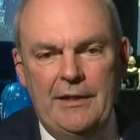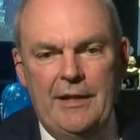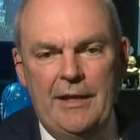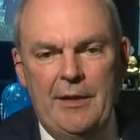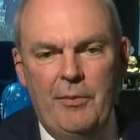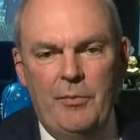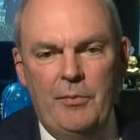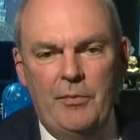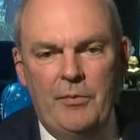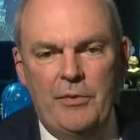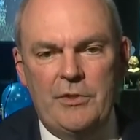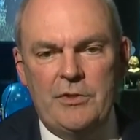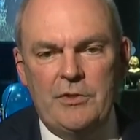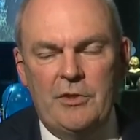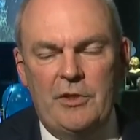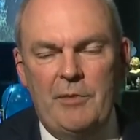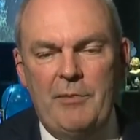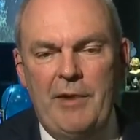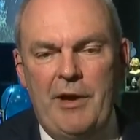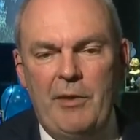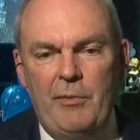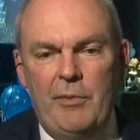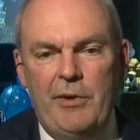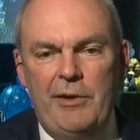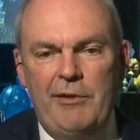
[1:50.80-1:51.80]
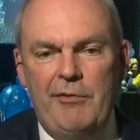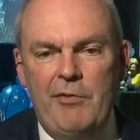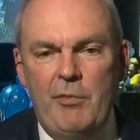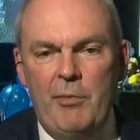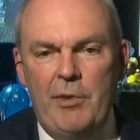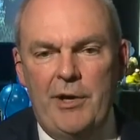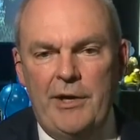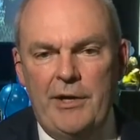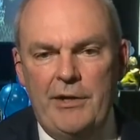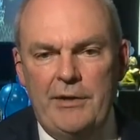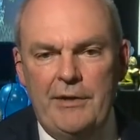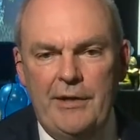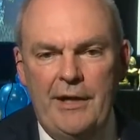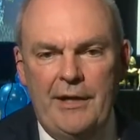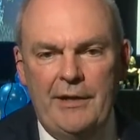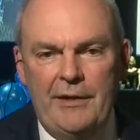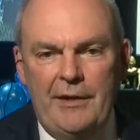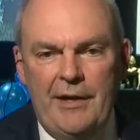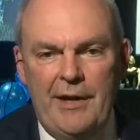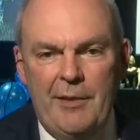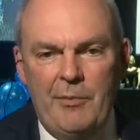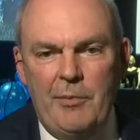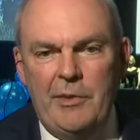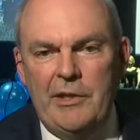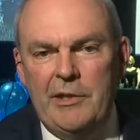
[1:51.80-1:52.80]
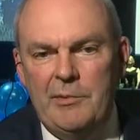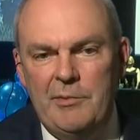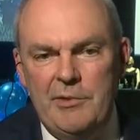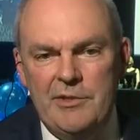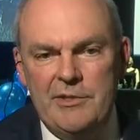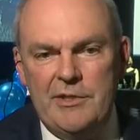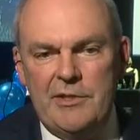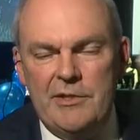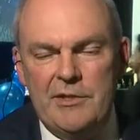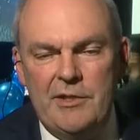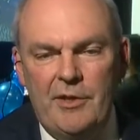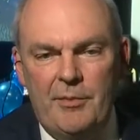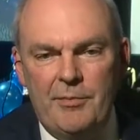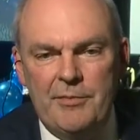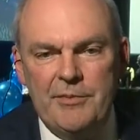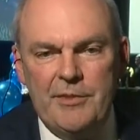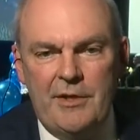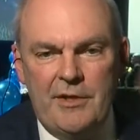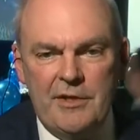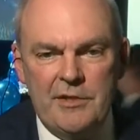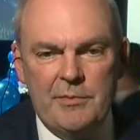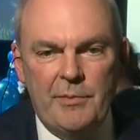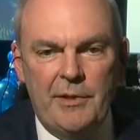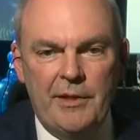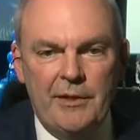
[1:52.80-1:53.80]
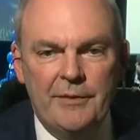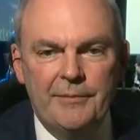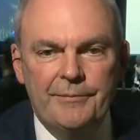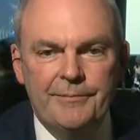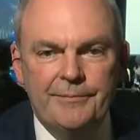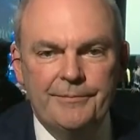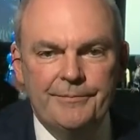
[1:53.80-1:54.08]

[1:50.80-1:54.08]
Uh, it's all about where everybody ended up when the music stopped, so to speak.